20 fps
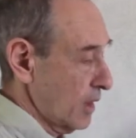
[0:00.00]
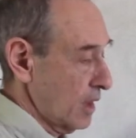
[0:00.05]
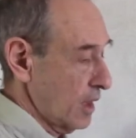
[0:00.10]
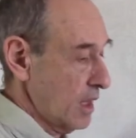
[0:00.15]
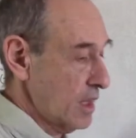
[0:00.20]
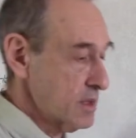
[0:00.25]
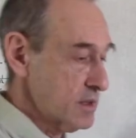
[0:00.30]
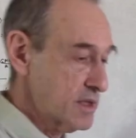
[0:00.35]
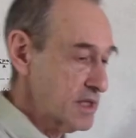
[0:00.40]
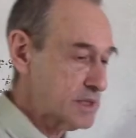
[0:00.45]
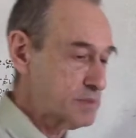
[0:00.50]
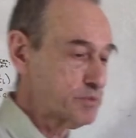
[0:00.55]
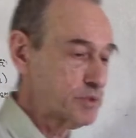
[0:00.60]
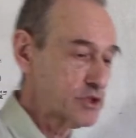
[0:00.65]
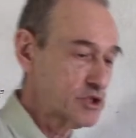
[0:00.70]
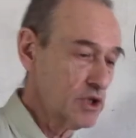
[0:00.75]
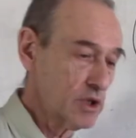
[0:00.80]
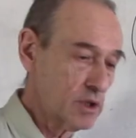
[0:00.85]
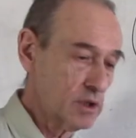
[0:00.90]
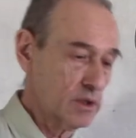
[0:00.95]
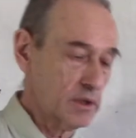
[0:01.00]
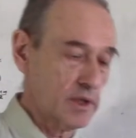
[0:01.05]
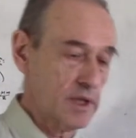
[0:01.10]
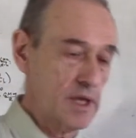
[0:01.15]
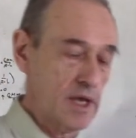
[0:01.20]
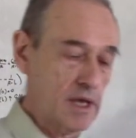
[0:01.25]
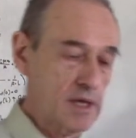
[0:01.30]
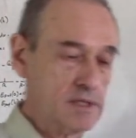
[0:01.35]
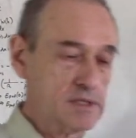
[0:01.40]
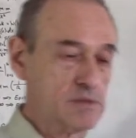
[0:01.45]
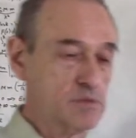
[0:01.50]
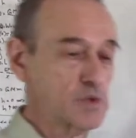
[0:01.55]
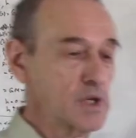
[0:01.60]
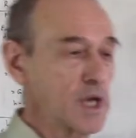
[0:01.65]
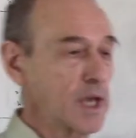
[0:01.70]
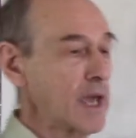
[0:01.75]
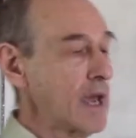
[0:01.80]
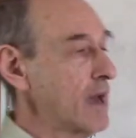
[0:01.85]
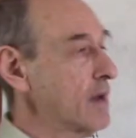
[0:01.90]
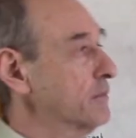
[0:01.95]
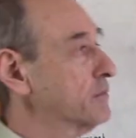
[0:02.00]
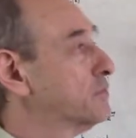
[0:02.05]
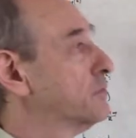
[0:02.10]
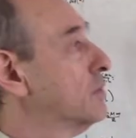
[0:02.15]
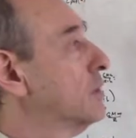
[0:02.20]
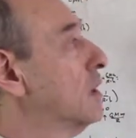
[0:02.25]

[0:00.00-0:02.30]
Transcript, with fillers: in this particular case, we have,